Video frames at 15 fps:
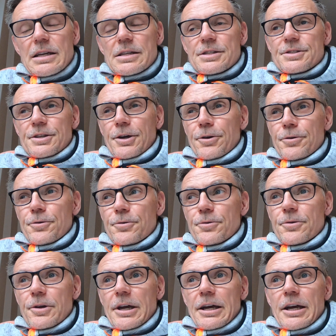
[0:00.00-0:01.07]
So
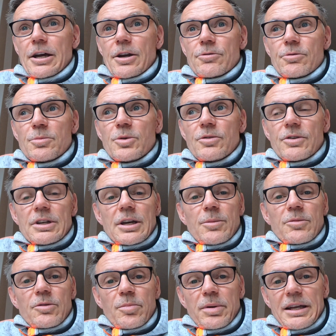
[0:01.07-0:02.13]
removing a
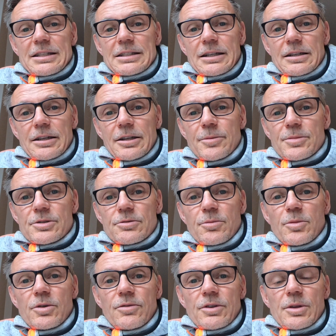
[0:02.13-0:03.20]
number of the plastic clips,
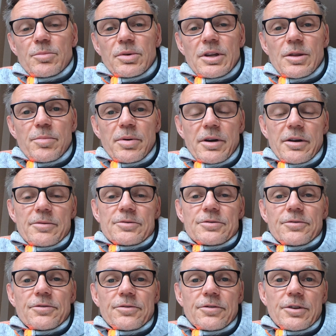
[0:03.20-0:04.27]
removing the breather pipes
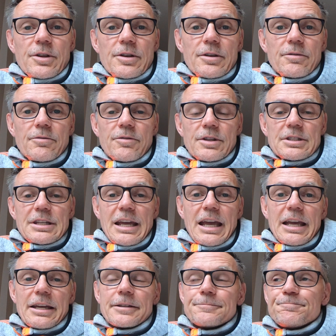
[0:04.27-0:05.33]
for the
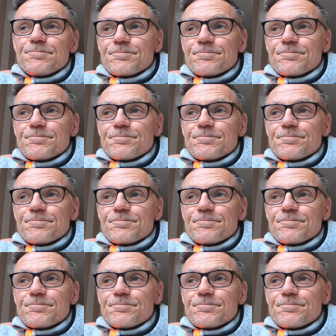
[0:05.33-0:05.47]
tank,